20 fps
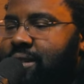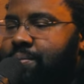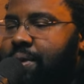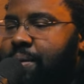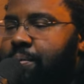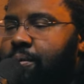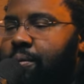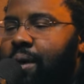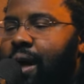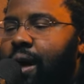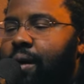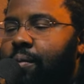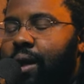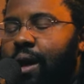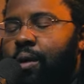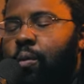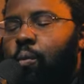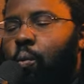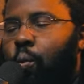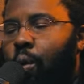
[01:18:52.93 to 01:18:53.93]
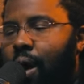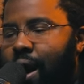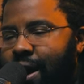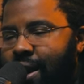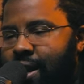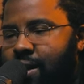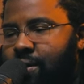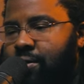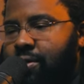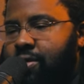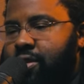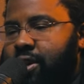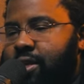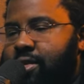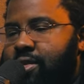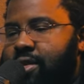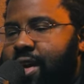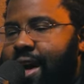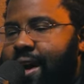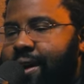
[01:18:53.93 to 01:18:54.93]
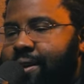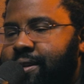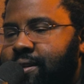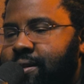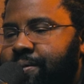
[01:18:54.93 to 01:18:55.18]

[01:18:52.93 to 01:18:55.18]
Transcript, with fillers: people about like, why do you think that?